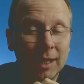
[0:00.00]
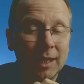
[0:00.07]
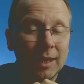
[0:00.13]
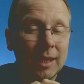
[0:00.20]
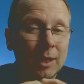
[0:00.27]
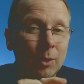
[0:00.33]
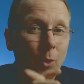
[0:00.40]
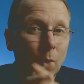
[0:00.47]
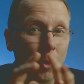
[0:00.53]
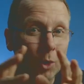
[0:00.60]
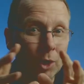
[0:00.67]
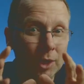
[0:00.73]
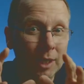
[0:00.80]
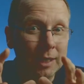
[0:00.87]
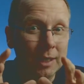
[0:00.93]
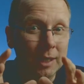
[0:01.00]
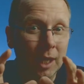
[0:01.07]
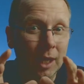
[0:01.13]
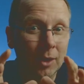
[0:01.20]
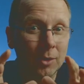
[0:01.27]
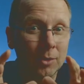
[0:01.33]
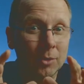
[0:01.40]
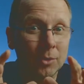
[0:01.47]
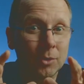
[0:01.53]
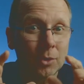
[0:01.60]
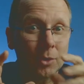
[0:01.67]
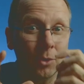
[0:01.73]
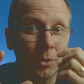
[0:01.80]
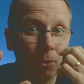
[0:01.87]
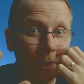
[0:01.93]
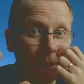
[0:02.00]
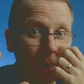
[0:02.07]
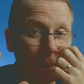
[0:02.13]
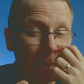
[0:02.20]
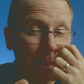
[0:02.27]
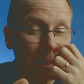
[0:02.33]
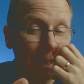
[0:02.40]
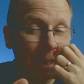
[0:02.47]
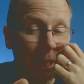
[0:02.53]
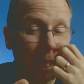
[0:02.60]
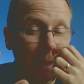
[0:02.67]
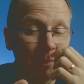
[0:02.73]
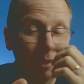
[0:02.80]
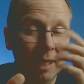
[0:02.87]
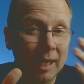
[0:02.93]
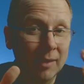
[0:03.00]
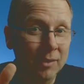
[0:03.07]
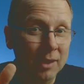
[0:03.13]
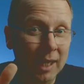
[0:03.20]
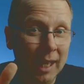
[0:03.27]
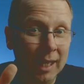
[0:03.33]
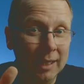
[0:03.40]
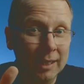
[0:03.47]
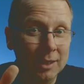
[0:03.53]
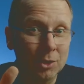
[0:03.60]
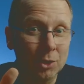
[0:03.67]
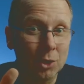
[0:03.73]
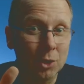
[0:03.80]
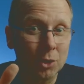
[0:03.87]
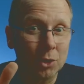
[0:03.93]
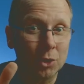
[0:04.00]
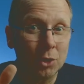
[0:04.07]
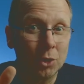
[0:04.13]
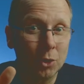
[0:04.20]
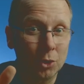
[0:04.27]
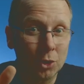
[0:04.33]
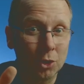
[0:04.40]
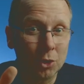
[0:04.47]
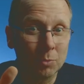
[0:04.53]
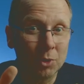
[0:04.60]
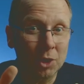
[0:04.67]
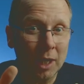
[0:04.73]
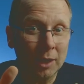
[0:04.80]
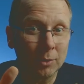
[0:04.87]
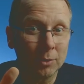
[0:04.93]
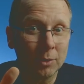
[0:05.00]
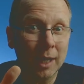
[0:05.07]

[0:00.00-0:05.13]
then all you need to go to is the Camden Haven Anglican Church YouTube channel.